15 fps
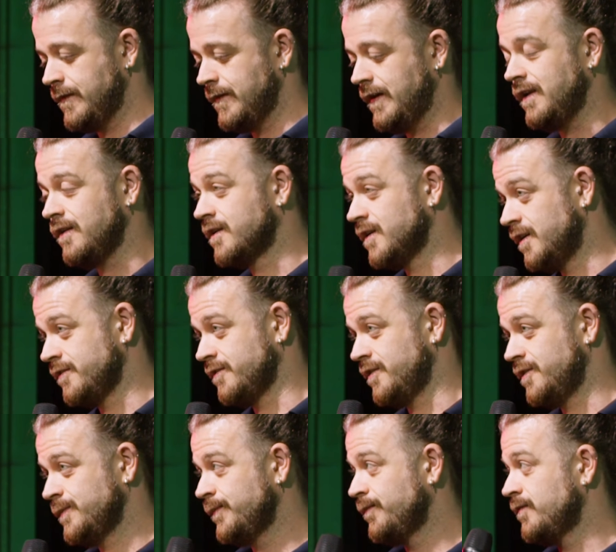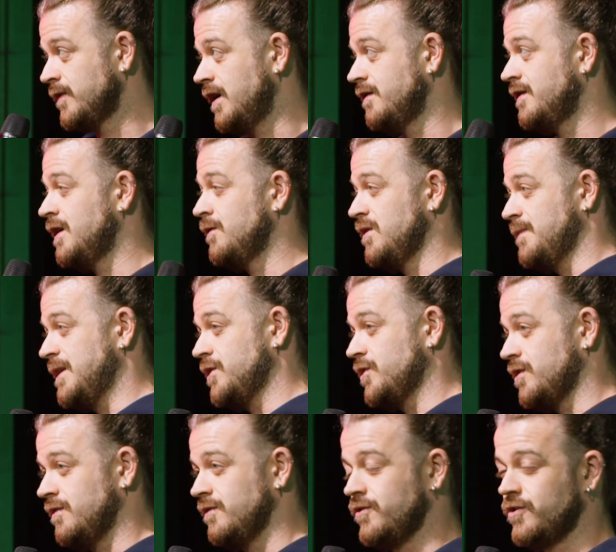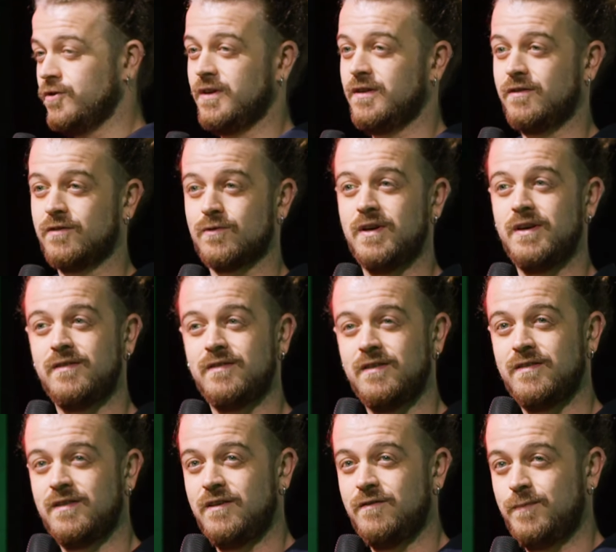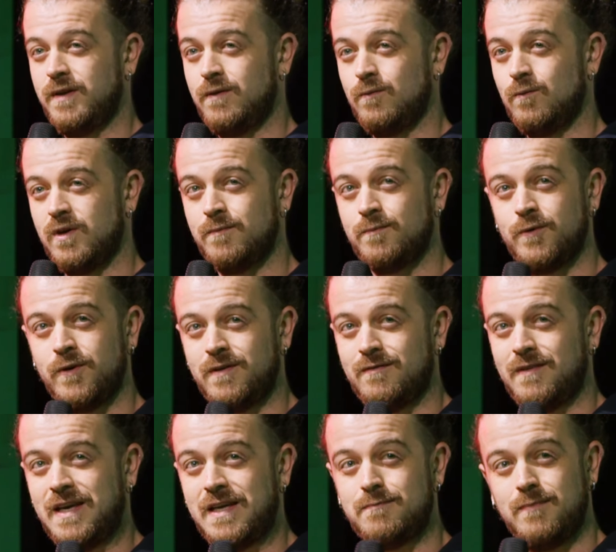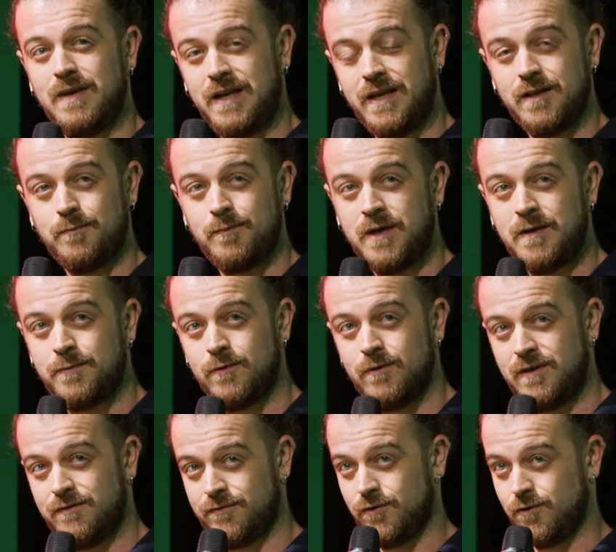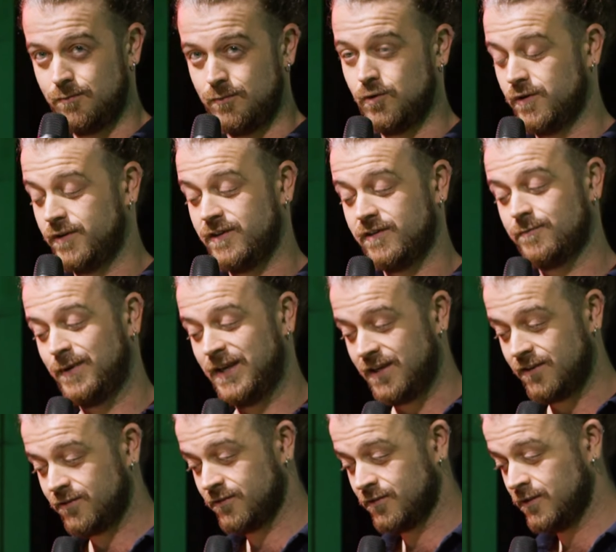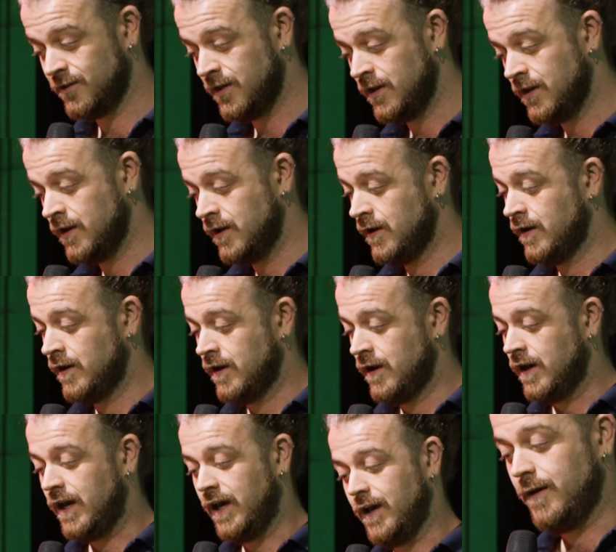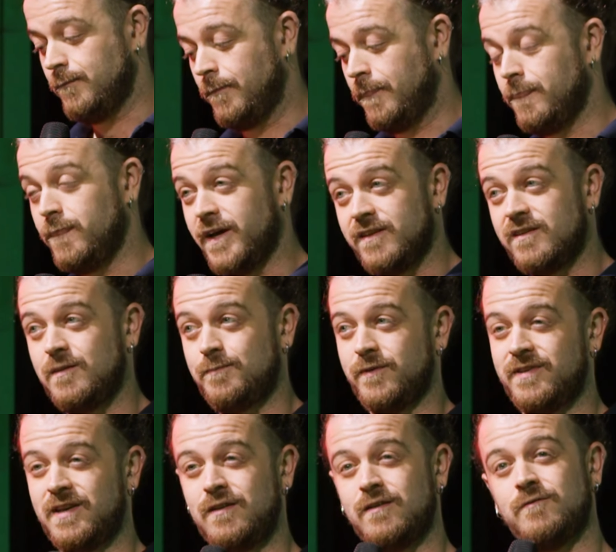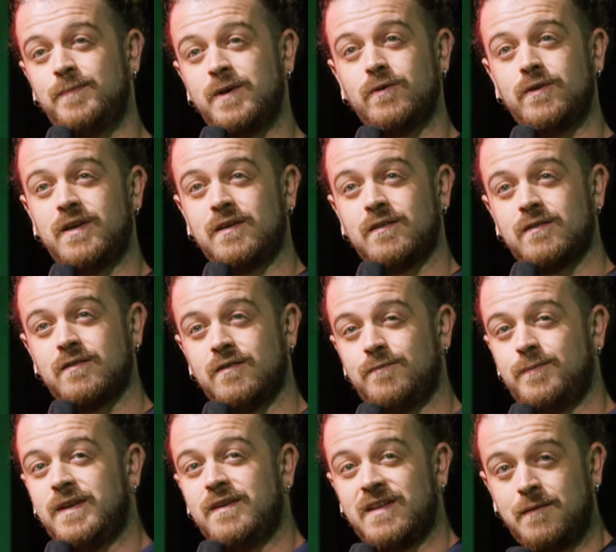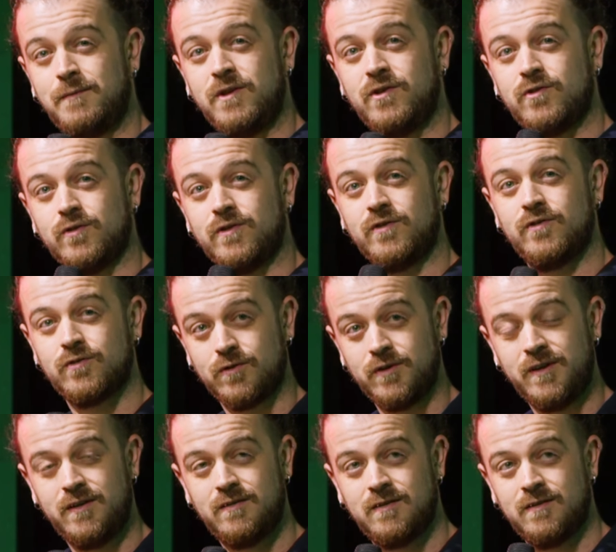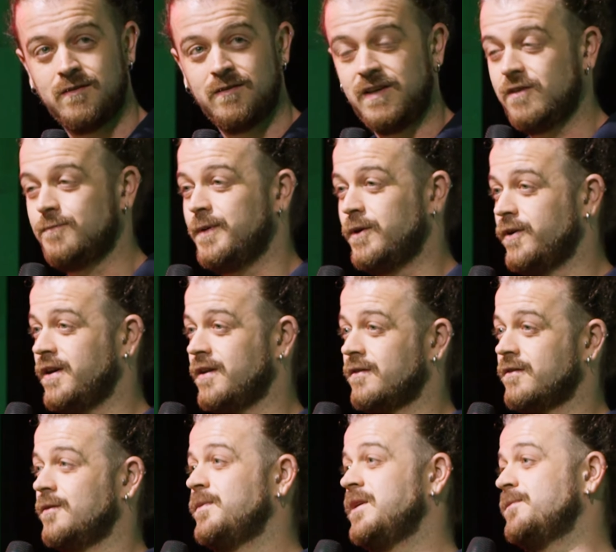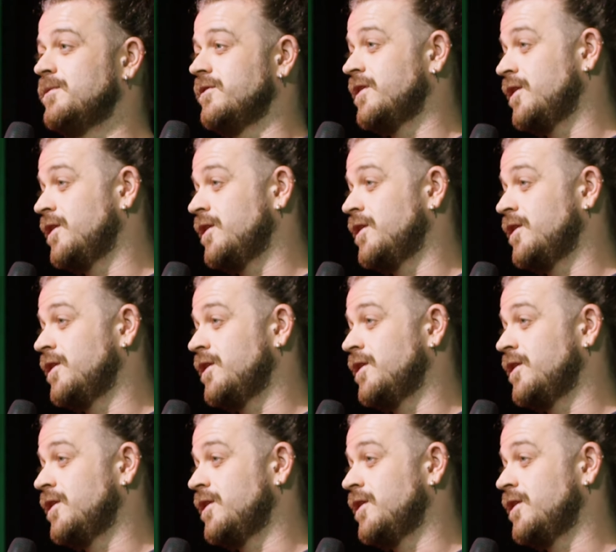In Gaza, as Henry mentioned, during this crisis, there have been 1.8 million people, if not more, displaced. 90% of buildings have been damaged or destroyed. These buildings are people's